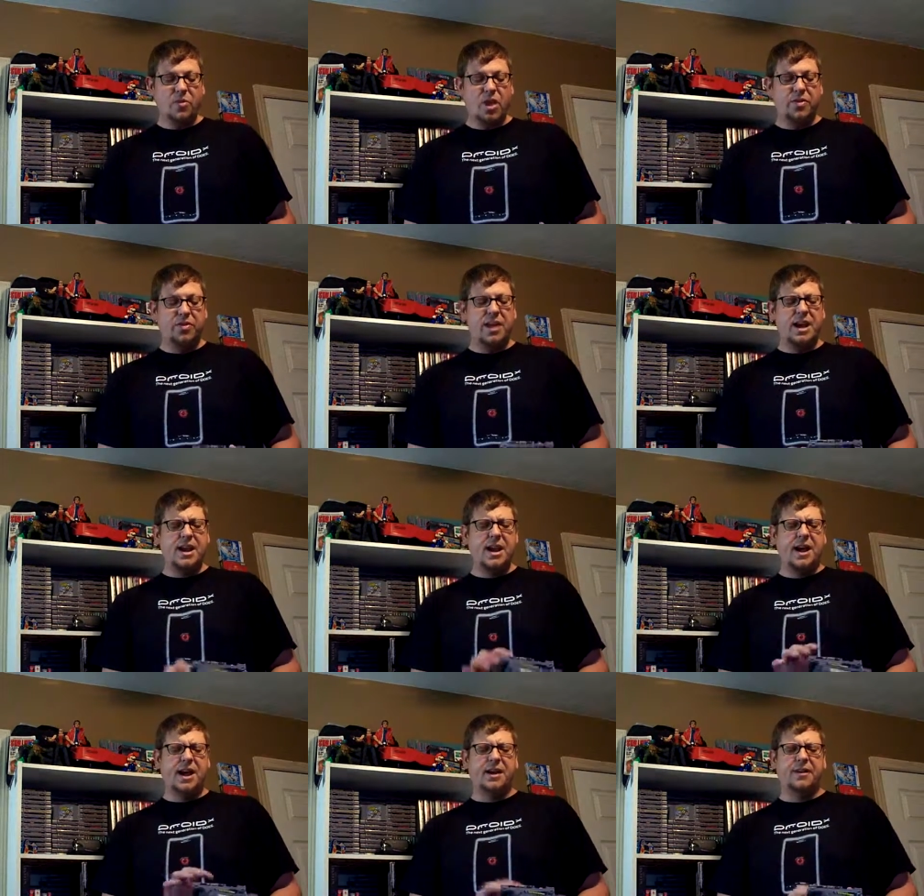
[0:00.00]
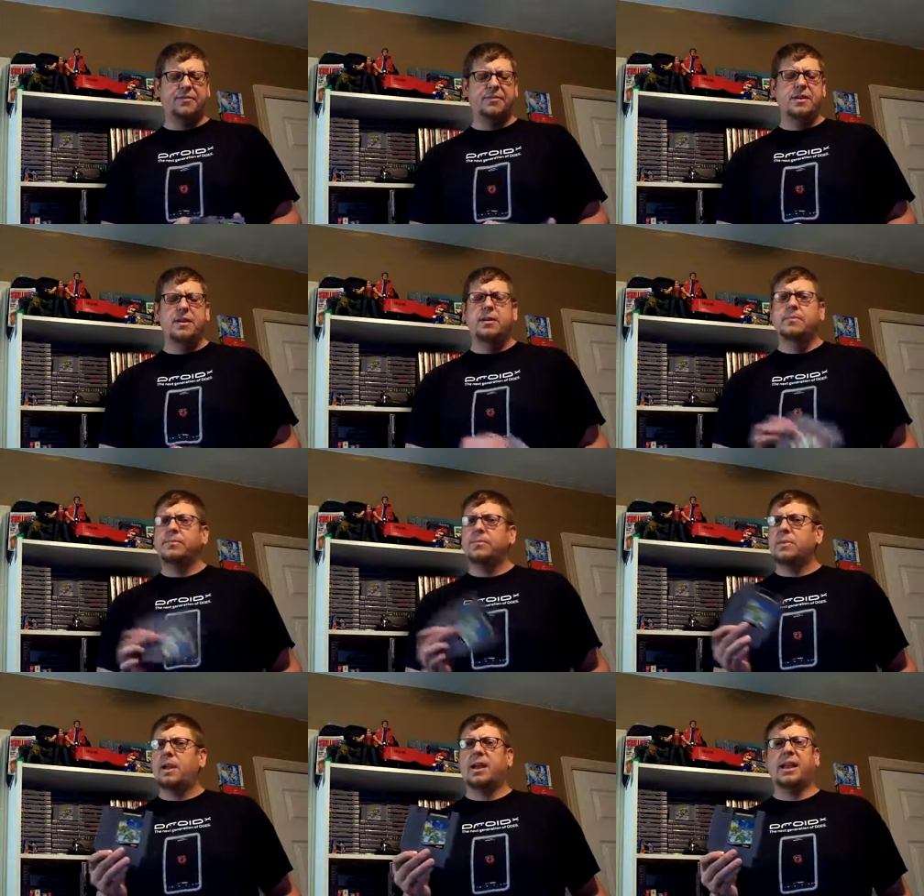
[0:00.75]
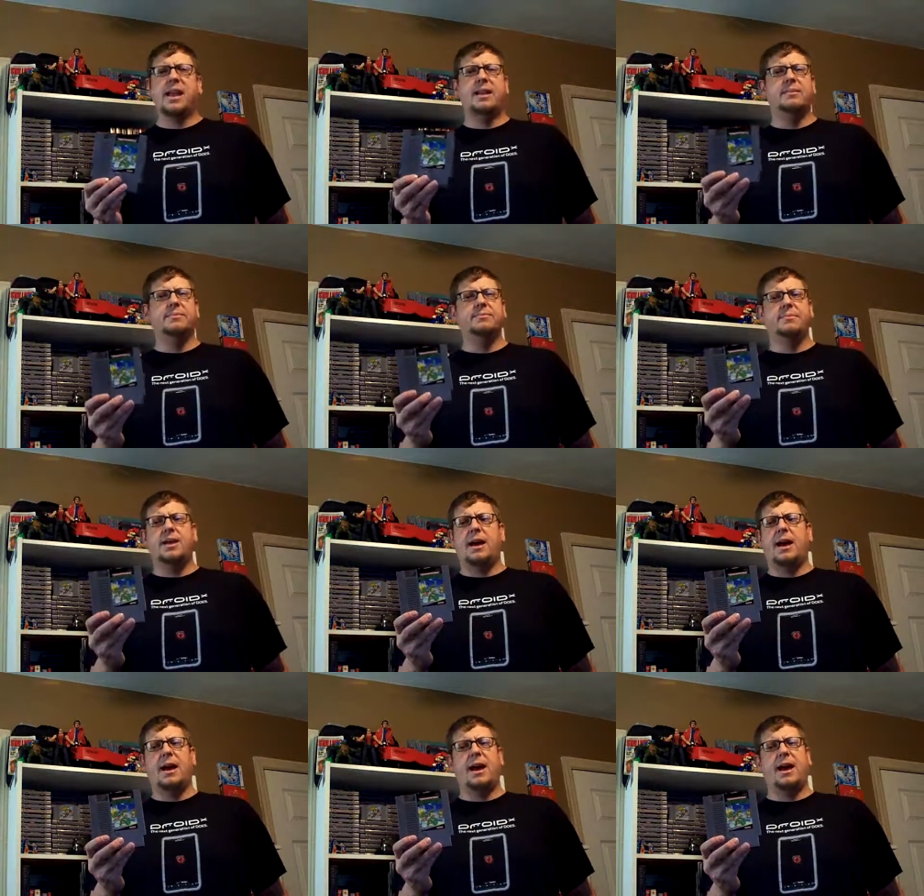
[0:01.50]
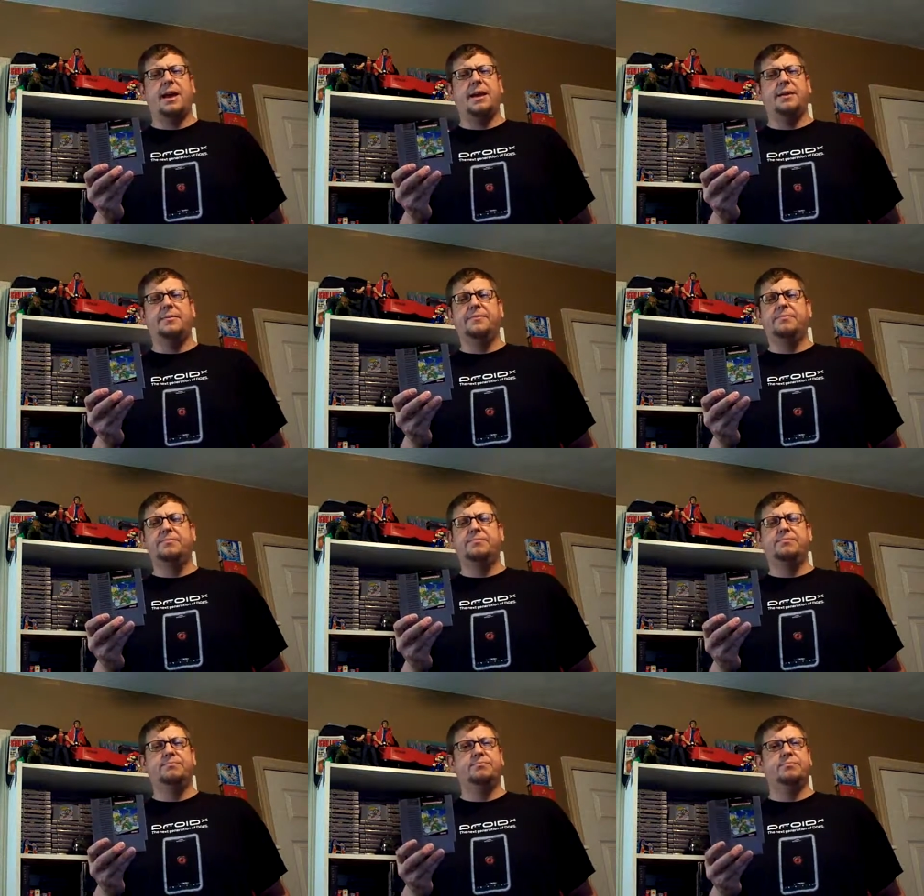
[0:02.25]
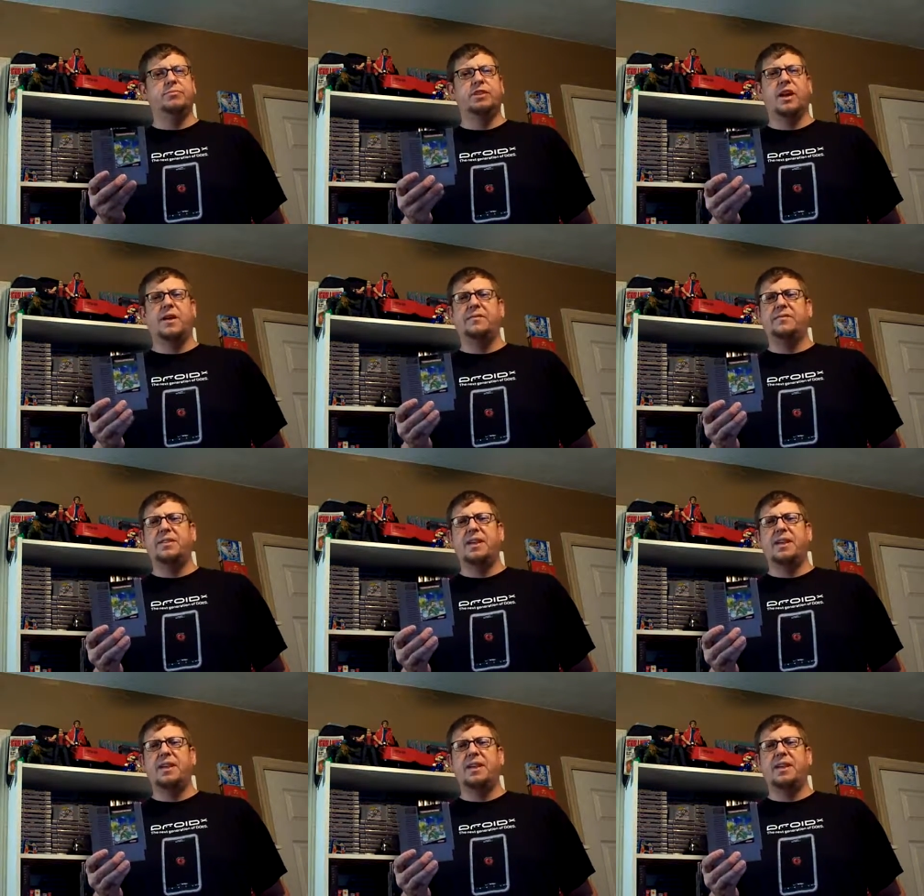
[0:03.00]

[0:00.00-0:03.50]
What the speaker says: Then, again, I loved the